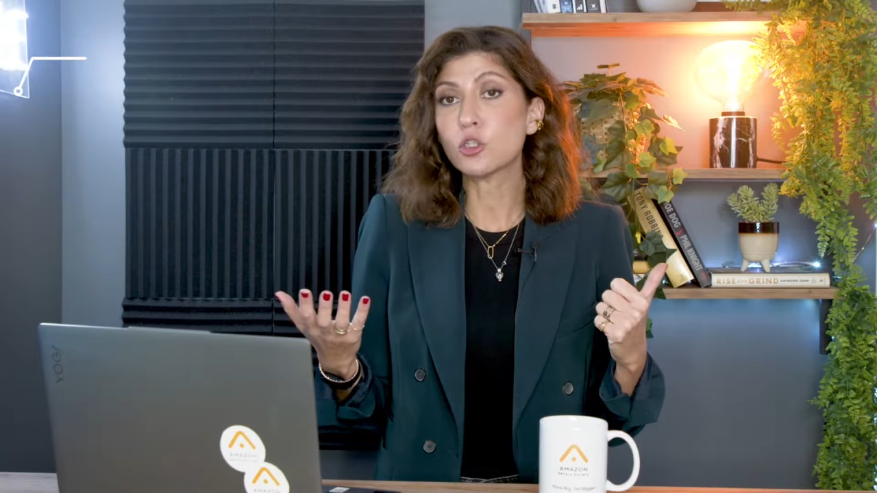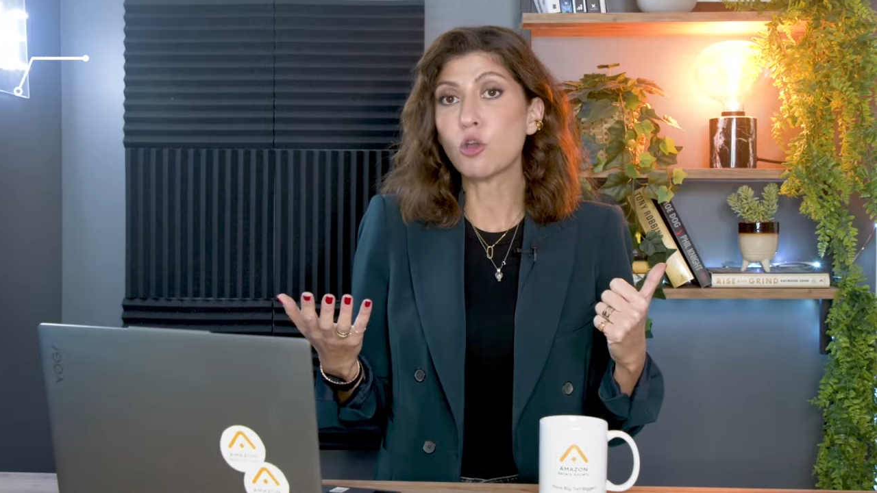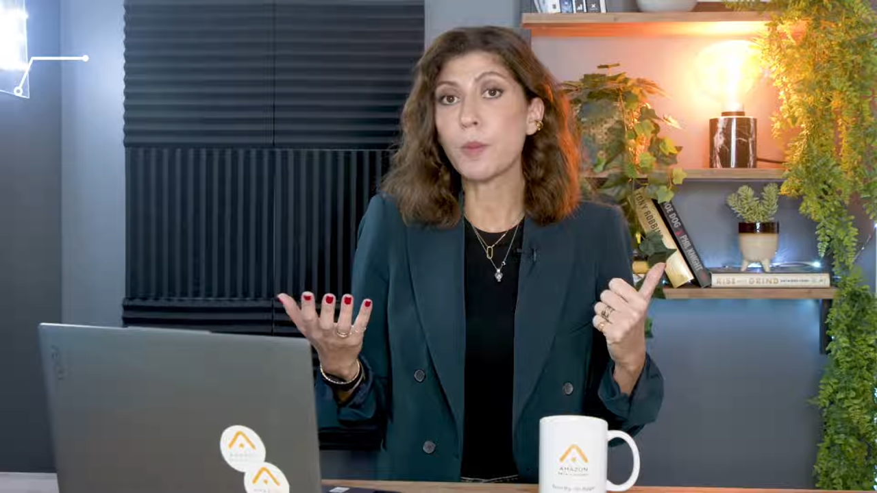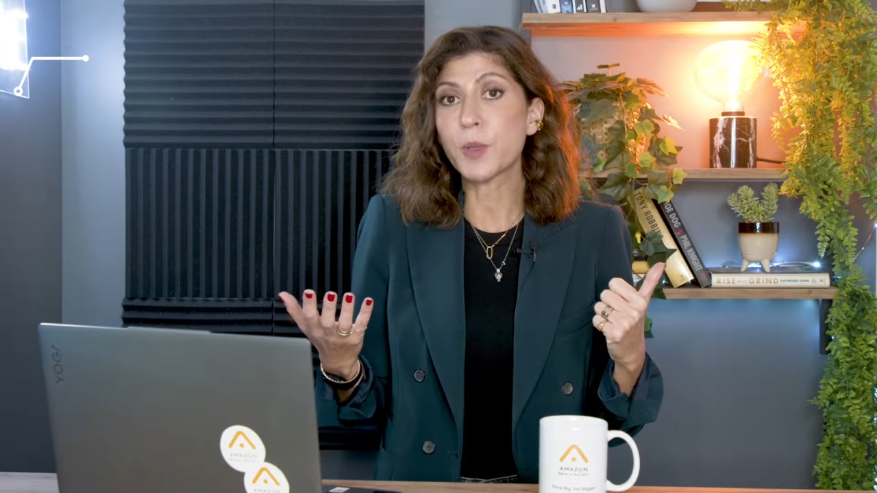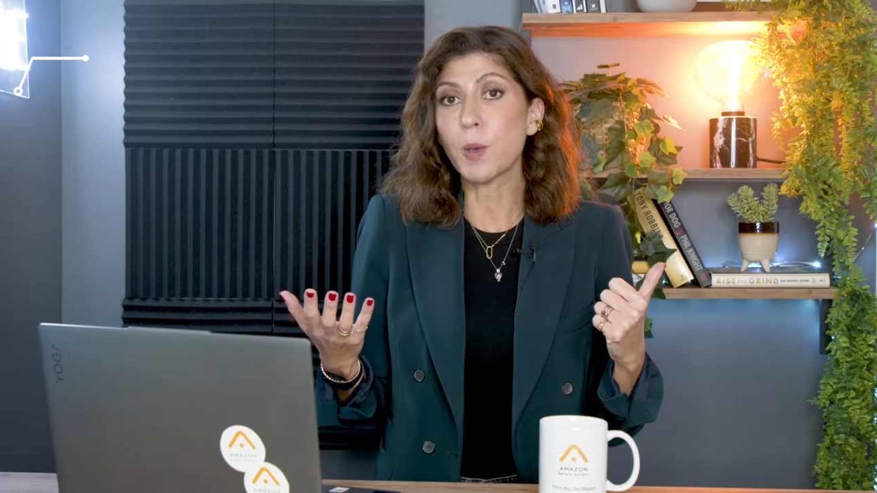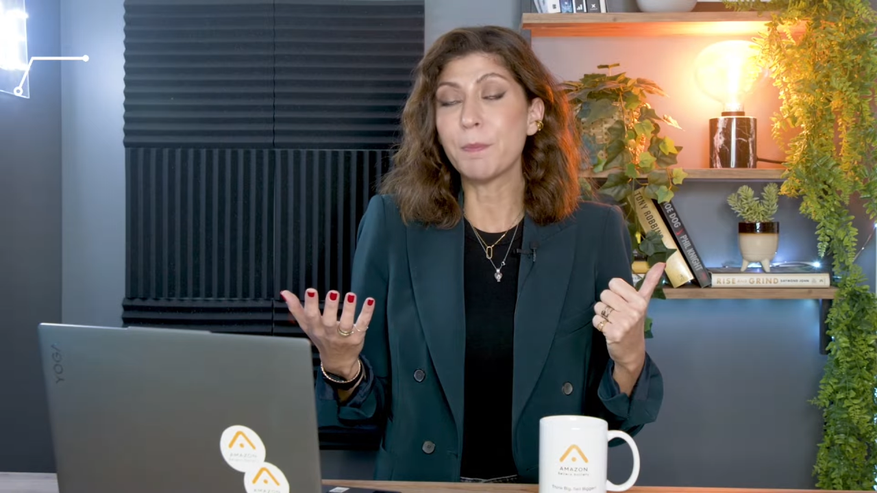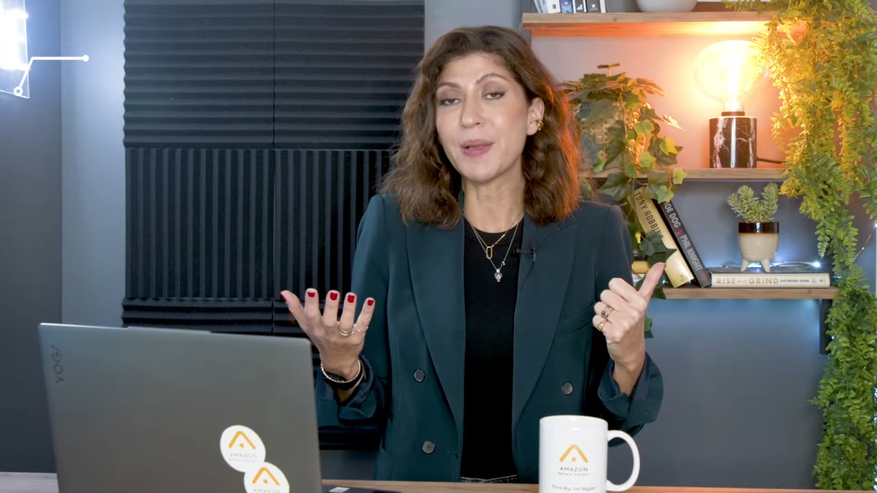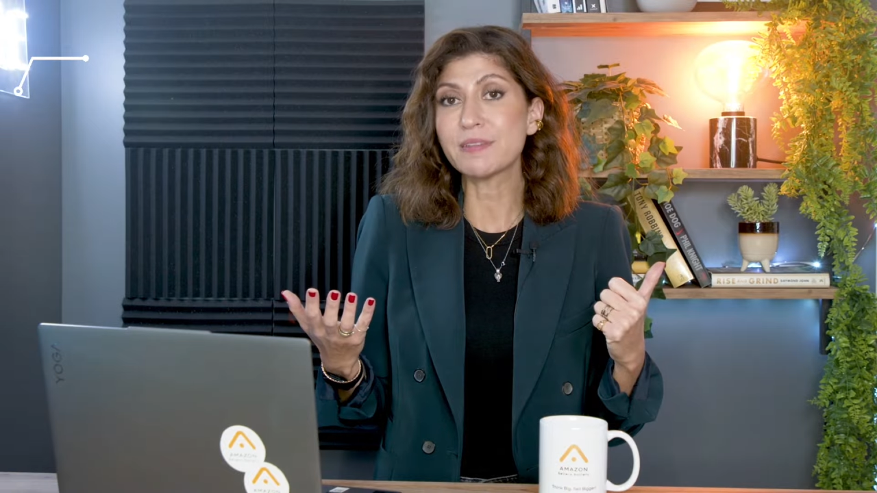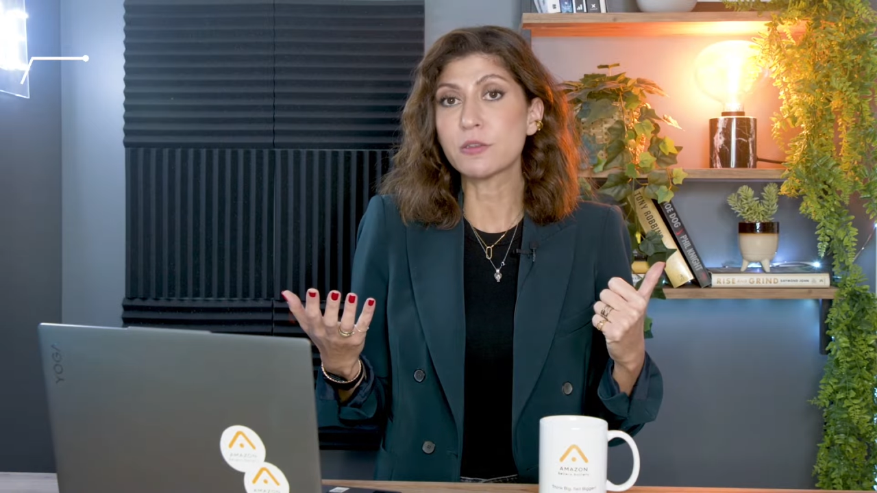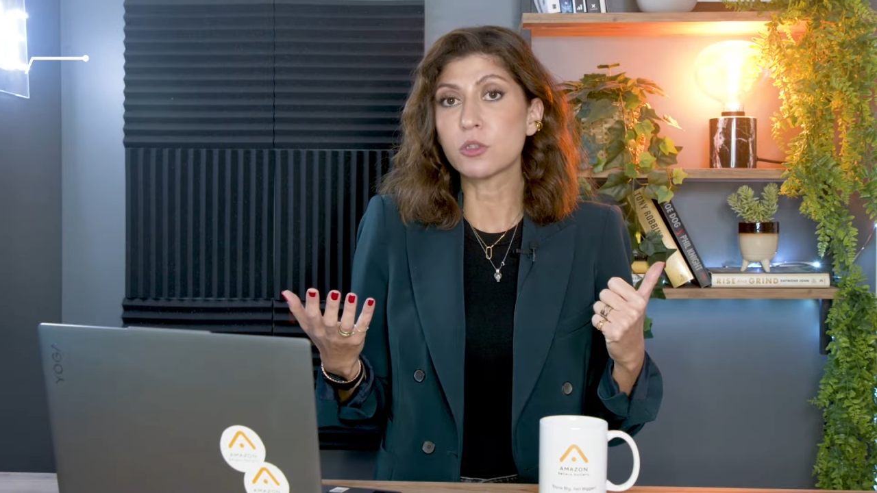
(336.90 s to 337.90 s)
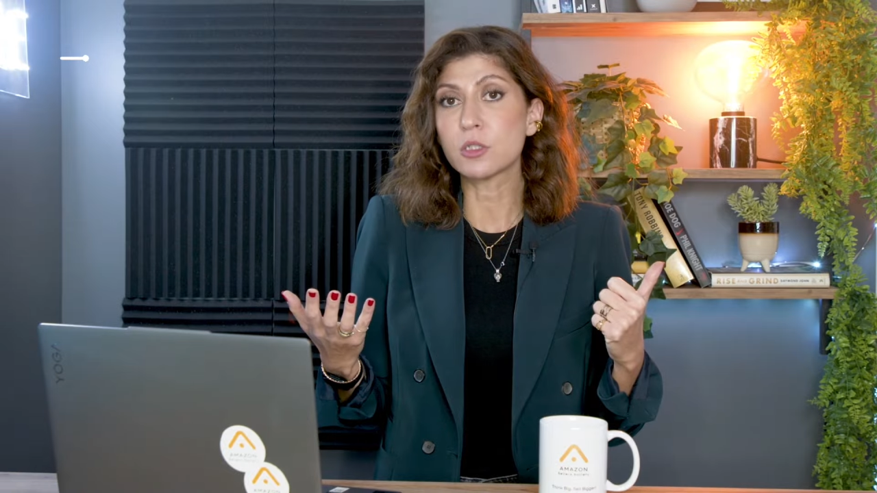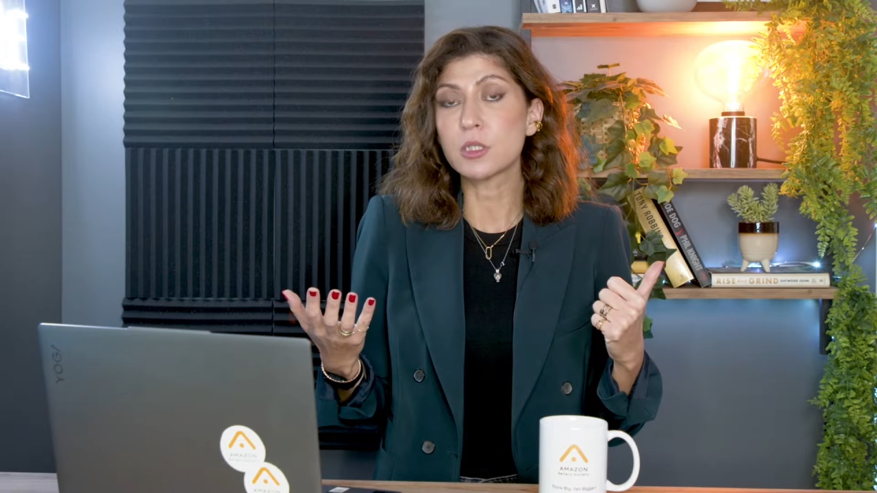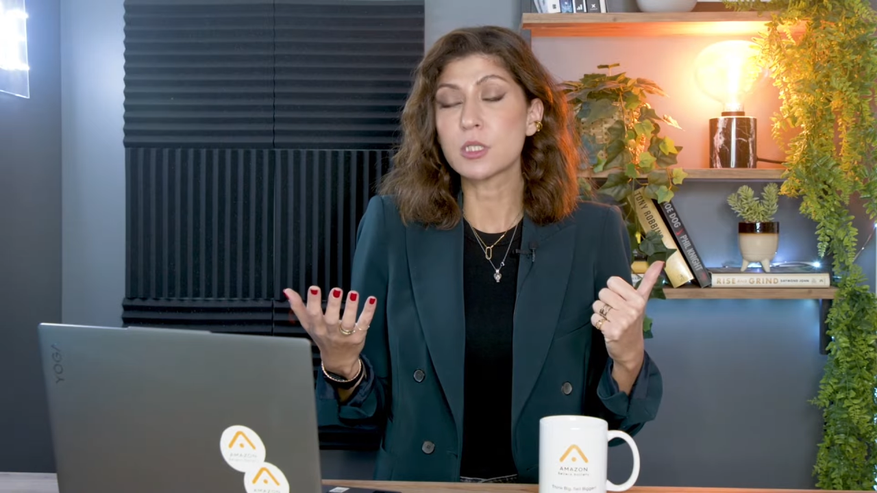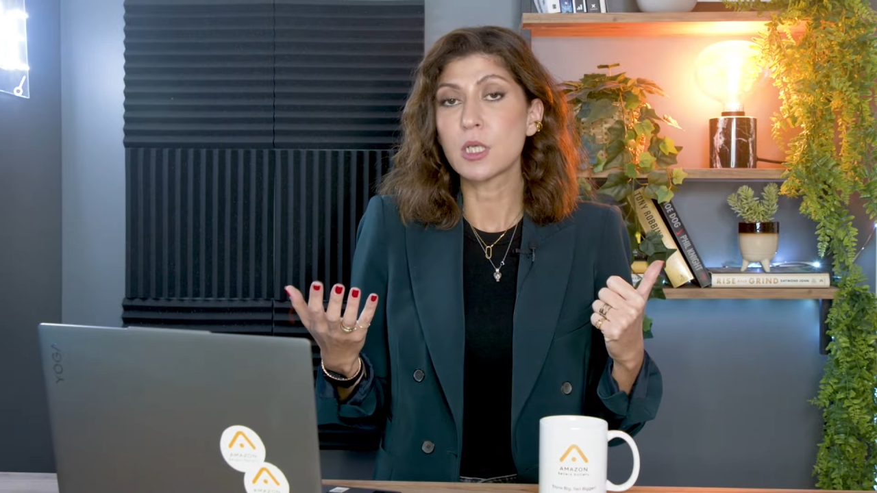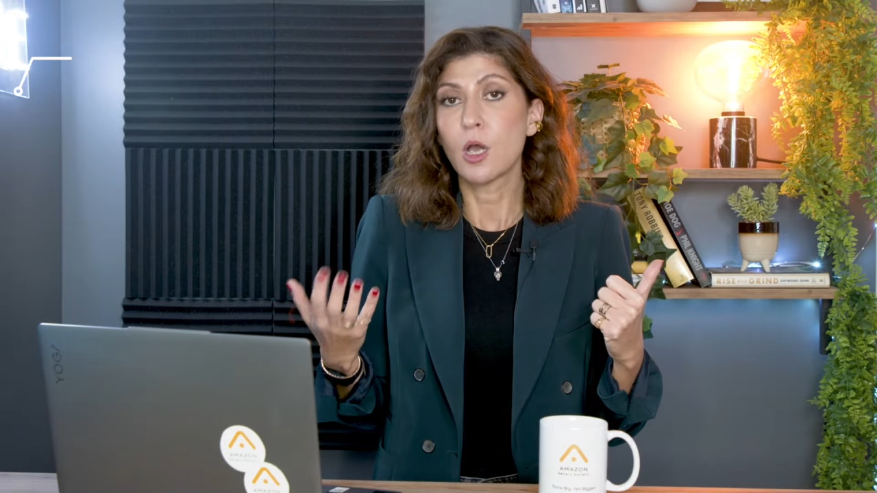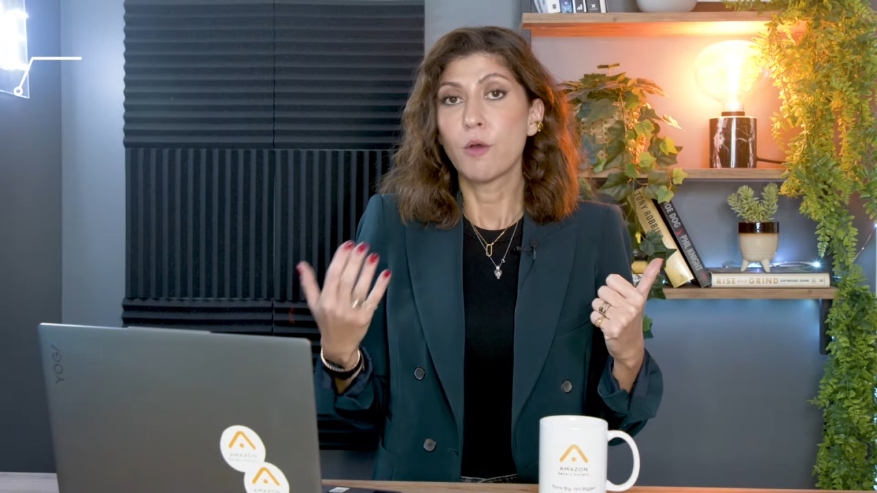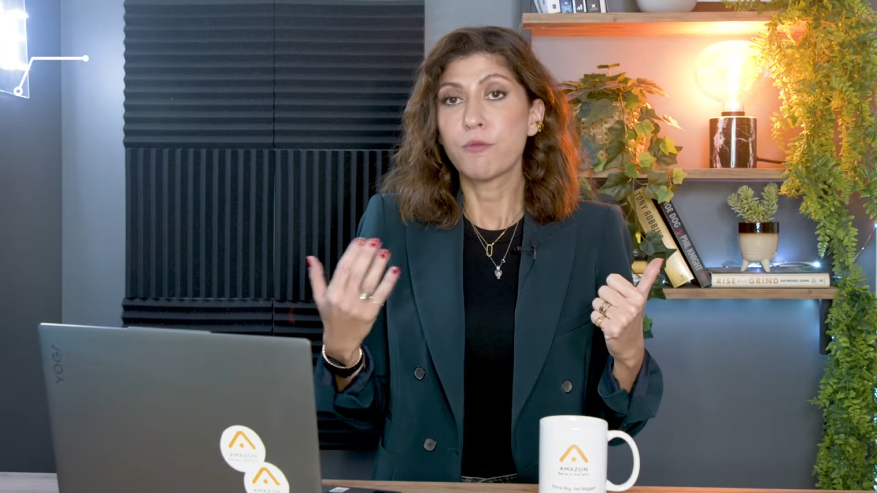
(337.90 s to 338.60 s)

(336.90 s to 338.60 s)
your top competitors